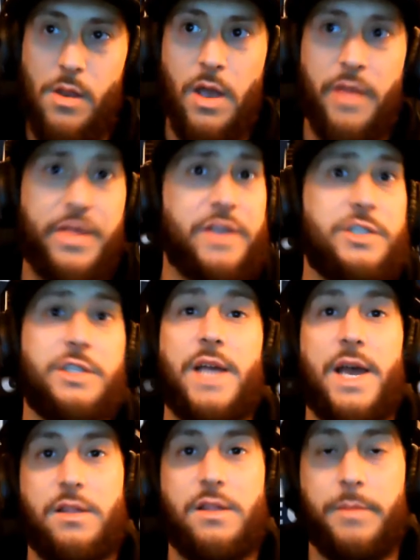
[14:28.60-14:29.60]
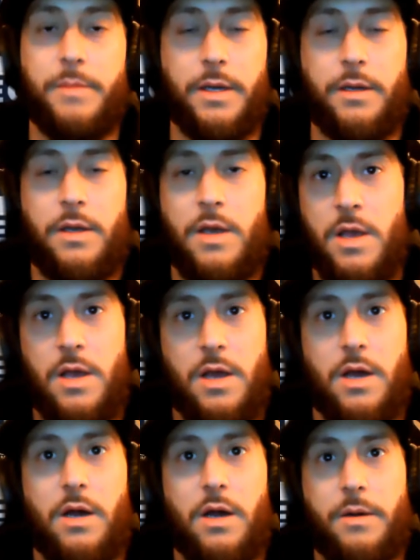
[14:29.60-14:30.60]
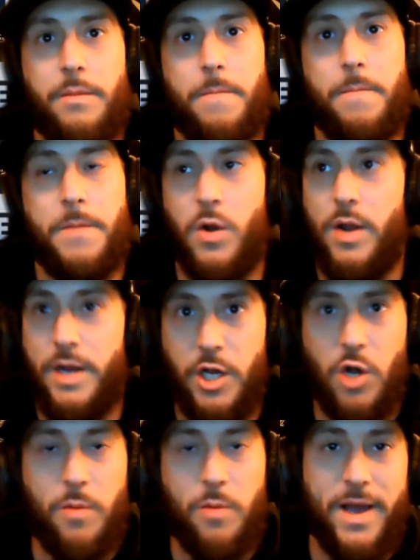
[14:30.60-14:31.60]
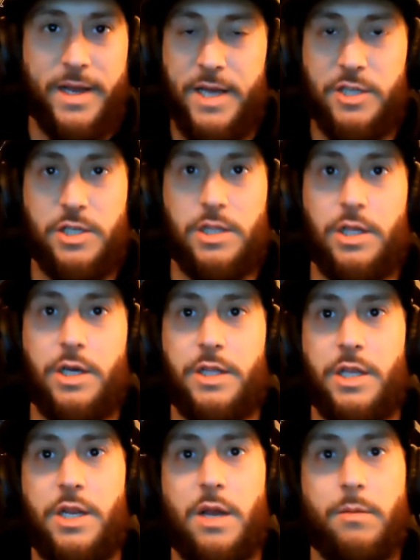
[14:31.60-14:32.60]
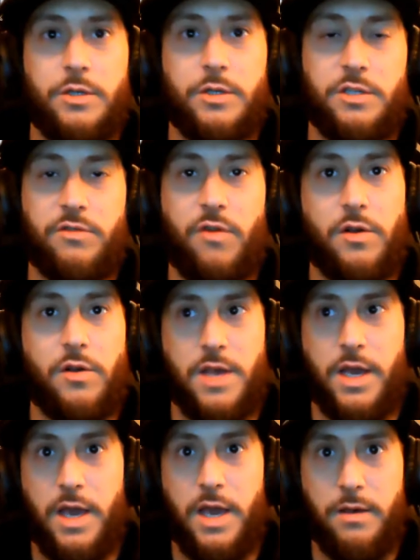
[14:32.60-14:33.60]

and that's just an estimate. I need to go back and actually look at the numbers as far as like